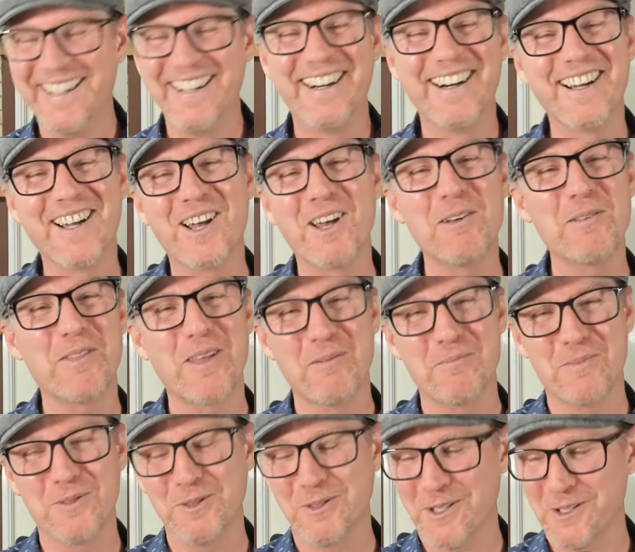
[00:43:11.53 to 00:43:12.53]
I hope
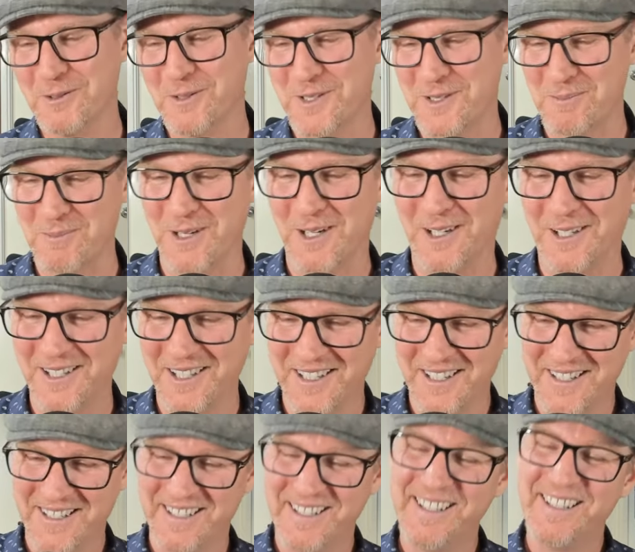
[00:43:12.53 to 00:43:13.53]
that brought you a smile.
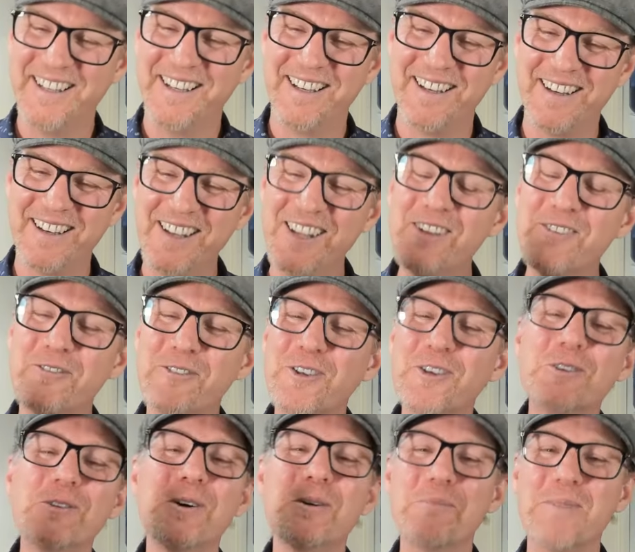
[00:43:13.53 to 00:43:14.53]
If
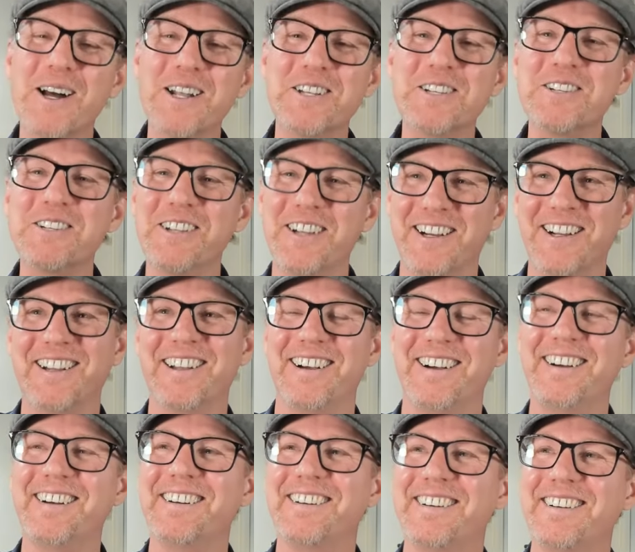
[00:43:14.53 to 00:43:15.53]
you were much
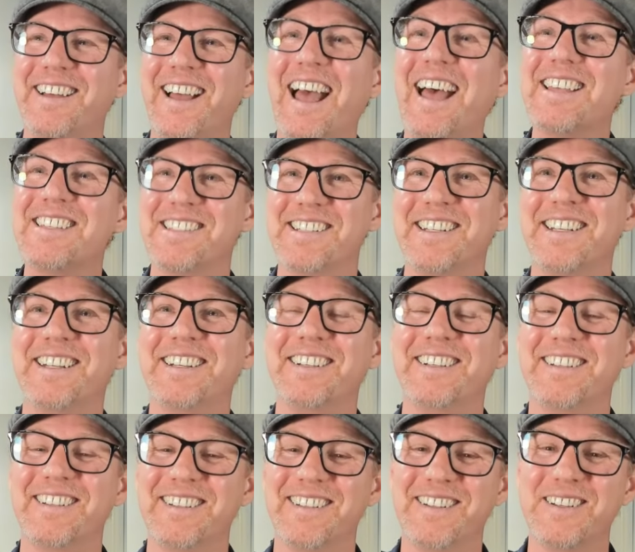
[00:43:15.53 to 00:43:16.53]
younger, as
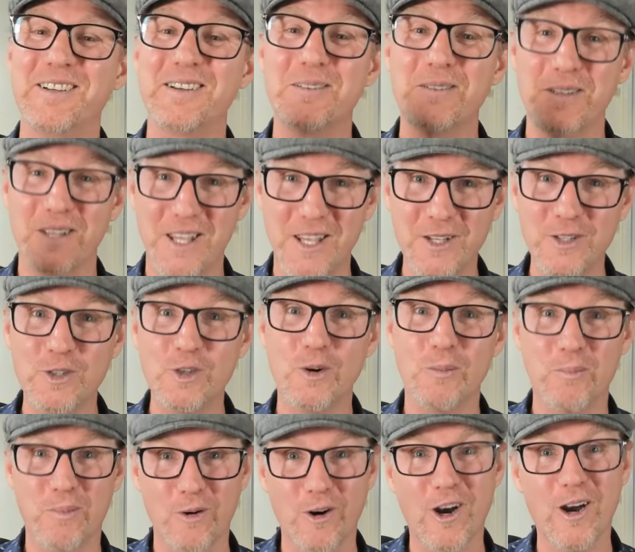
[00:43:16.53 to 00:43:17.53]
in in your
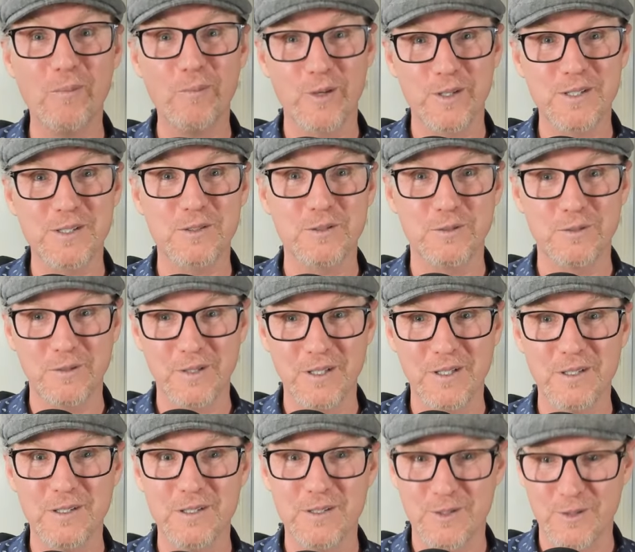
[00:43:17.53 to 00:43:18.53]
primary school
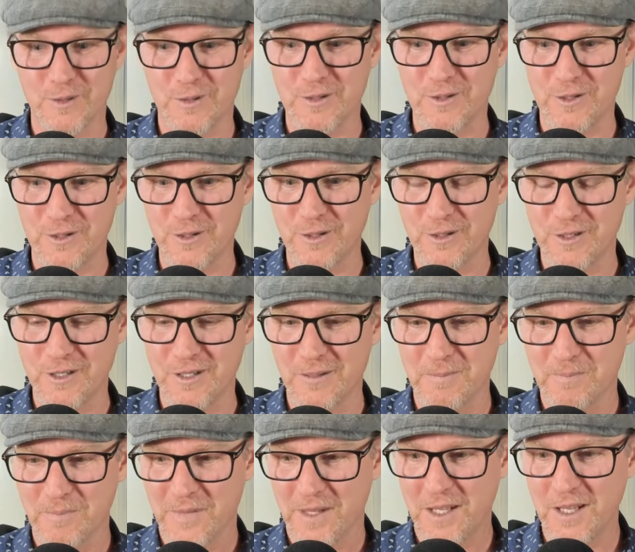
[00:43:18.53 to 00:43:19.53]
years, your junior,
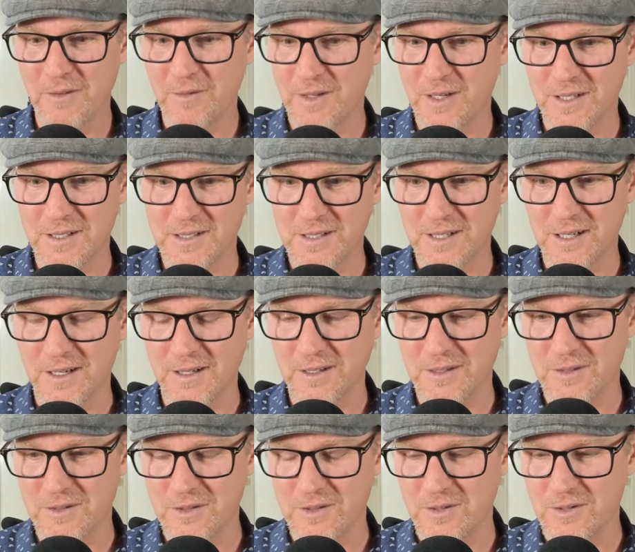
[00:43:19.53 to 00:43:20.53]
even as young
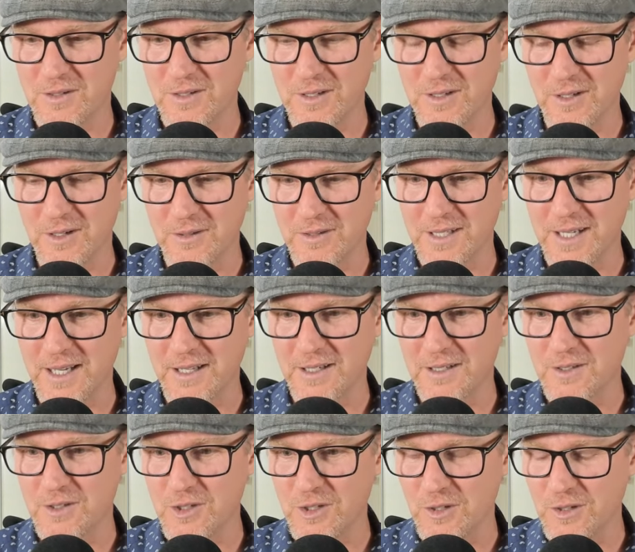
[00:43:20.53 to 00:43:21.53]
as, you know, down
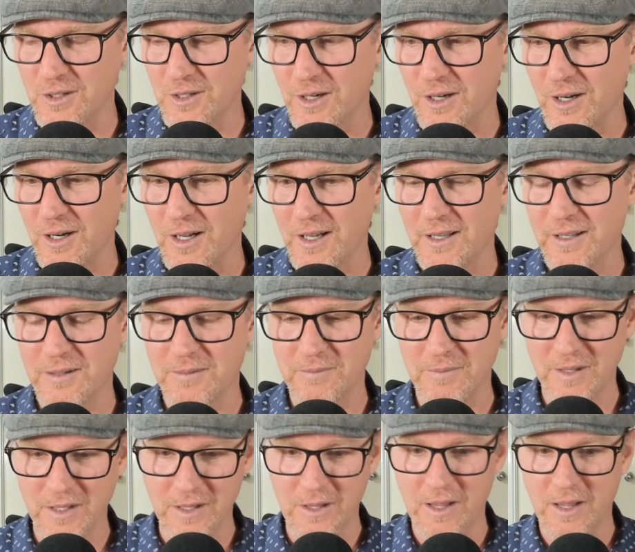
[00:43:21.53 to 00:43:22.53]
in junior high and,
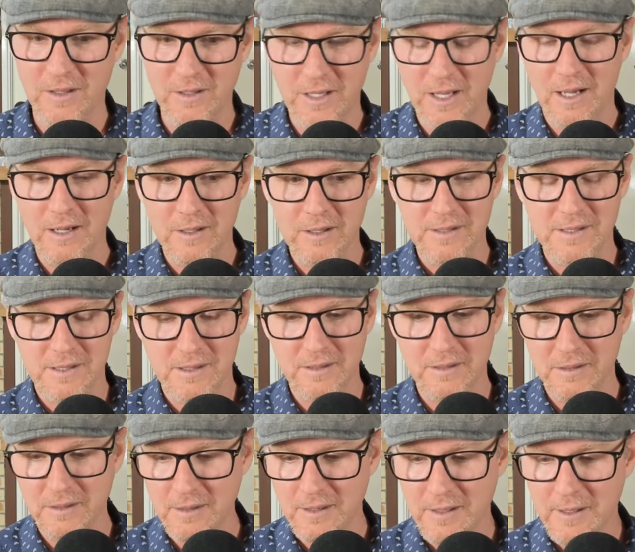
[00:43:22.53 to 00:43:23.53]
and younger
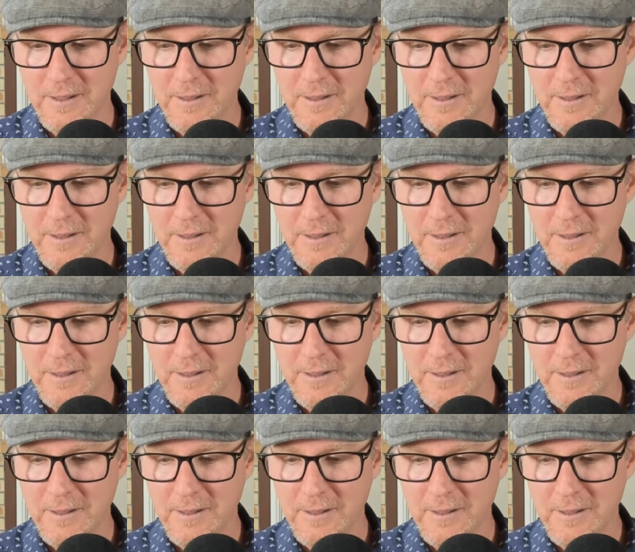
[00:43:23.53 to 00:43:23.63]
still,